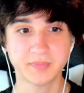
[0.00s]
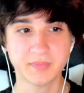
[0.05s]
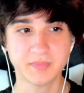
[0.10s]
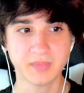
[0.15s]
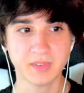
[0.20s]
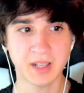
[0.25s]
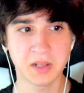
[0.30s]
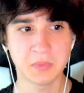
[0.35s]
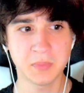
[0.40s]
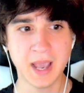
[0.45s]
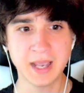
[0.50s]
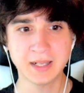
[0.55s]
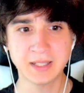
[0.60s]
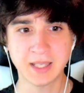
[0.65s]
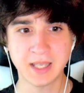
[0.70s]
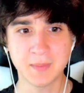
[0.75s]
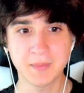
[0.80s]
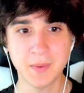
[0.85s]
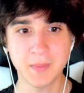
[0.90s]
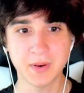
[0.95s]
And Magda
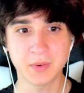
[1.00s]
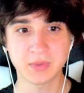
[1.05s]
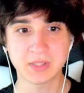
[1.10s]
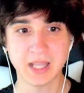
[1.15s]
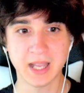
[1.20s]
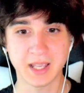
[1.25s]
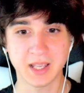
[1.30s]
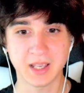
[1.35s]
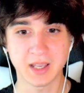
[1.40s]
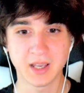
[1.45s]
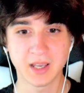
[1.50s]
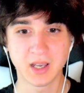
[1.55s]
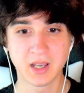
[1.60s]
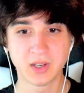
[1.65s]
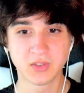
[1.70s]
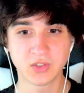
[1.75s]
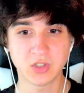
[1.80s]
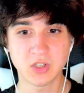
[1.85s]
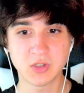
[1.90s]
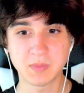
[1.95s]
came up and was like,
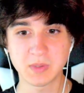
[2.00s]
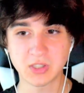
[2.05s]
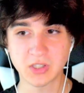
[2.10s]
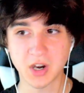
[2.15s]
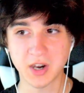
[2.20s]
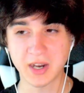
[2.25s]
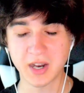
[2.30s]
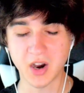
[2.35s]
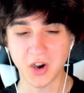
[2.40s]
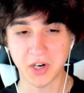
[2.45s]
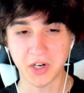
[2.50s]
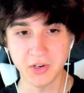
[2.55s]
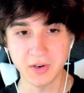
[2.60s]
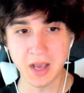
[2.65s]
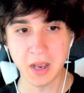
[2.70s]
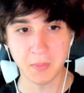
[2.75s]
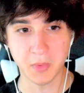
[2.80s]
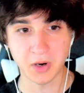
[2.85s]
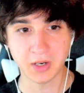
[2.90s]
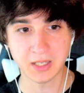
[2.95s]
excuse me, sorry, are you
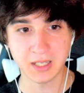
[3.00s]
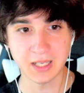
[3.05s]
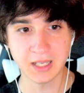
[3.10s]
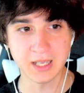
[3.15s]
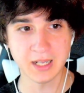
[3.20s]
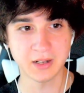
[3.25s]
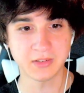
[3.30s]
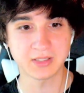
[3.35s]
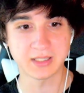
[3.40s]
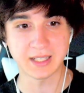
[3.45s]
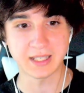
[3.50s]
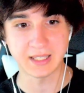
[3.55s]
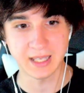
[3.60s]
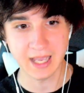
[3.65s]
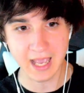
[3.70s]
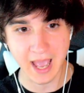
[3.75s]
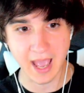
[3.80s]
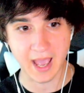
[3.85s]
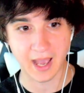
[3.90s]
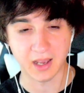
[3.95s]
notmarkie? And I was like,
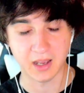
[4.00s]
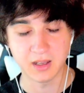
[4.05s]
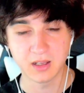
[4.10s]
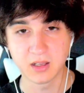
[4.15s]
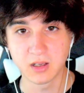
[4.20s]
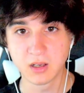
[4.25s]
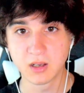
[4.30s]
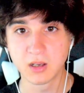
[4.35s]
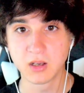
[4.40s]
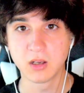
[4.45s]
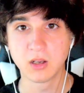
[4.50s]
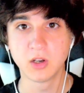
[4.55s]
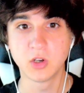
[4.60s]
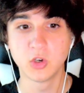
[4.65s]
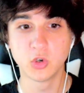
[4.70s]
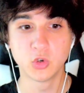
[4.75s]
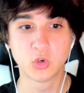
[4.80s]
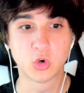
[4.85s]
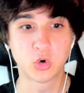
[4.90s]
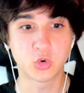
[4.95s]
yeah.
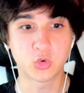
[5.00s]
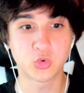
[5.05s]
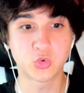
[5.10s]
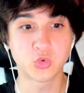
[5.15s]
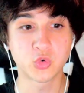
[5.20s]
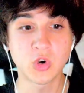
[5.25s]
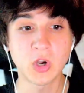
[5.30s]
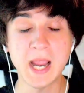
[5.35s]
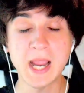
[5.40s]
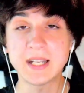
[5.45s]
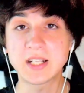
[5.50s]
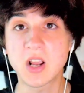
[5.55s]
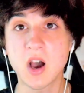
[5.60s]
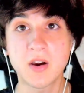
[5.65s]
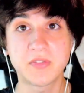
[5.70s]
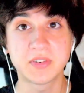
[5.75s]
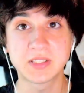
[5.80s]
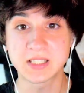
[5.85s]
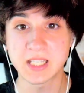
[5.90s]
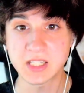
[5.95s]
Great
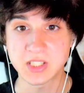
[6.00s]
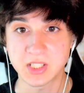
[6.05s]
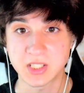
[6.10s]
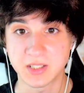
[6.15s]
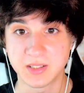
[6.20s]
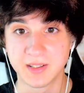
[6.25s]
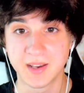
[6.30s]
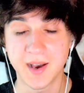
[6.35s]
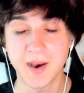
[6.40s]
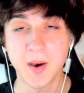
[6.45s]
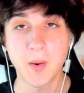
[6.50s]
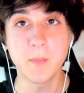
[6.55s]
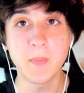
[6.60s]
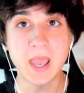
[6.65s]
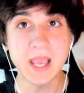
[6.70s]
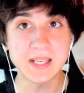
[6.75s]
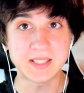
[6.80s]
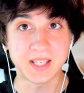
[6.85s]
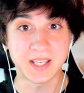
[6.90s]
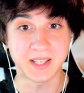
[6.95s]
conversation.
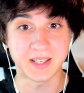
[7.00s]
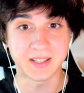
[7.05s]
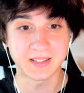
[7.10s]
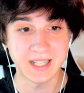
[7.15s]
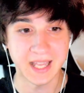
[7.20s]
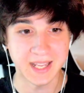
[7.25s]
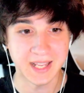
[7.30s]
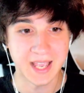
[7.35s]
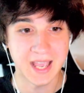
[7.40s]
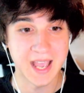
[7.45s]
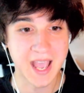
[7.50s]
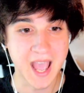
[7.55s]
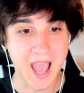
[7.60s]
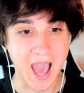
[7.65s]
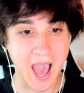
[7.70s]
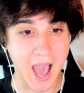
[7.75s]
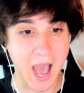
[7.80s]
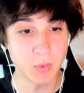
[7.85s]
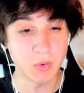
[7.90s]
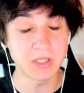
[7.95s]
Amazing. Like,
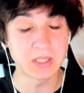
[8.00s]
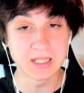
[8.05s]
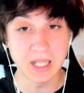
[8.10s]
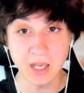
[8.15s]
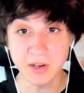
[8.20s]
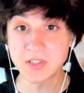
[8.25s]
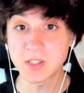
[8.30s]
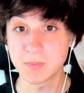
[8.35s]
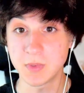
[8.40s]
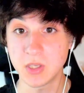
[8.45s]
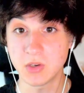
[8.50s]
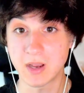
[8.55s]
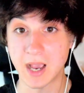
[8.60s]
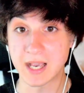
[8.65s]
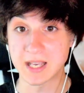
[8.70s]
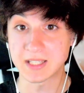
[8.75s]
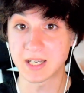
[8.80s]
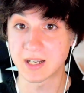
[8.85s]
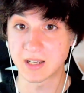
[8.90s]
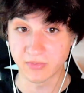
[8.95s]
I would love to meet you guys
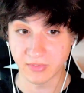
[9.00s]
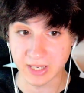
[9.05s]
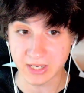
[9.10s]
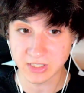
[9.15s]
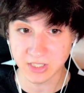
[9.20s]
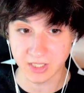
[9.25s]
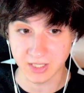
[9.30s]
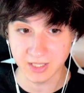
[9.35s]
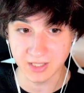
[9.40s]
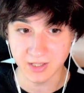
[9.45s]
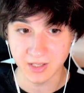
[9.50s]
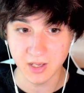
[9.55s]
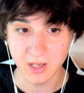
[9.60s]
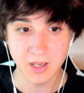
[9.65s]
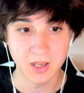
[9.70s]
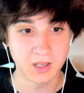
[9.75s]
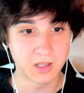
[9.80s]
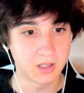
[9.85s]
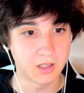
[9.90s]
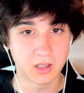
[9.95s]
at a convention.
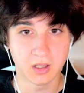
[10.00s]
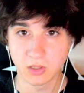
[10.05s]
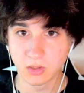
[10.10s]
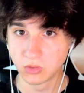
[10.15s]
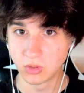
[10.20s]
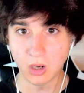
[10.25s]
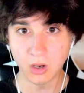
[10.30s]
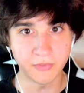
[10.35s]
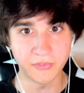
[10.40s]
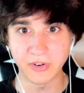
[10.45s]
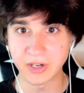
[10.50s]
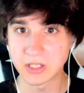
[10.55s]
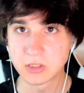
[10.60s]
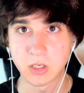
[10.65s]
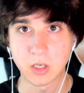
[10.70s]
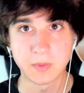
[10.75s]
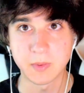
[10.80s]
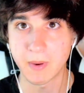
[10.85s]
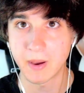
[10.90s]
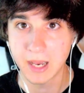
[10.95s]
Don't freaking show
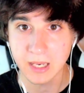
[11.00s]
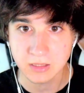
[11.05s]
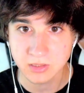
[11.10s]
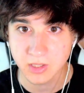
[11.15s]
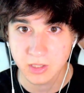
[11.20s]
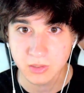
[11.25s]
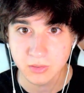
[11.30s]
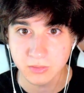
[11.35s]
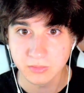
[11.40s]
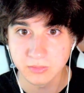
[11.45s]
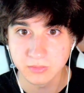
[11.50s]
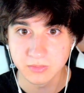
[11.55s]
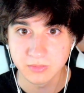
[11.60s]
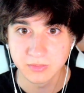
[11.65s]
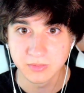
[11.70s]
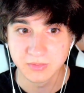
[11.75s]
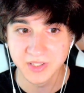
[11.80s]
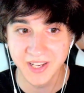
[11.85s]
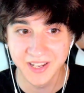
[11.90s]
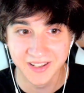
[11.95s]
up to my house, though.
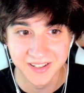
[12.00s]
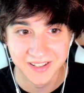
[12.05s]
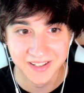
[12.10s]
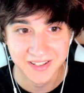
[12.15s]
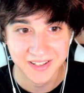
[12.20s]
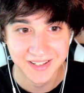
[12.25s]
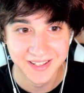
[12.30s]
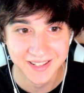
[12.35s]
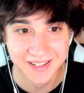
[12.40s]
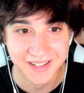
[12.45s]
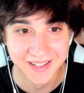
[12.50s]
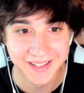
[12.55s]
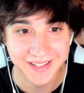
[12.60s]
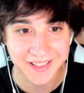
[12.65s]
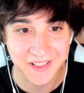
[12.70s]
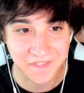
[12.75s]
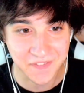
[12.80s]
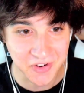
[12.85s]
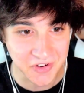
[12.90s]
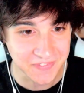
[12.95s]

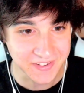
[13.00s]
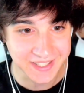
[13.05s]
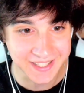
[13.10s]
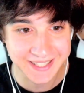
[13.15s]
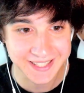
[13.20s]
You feel me?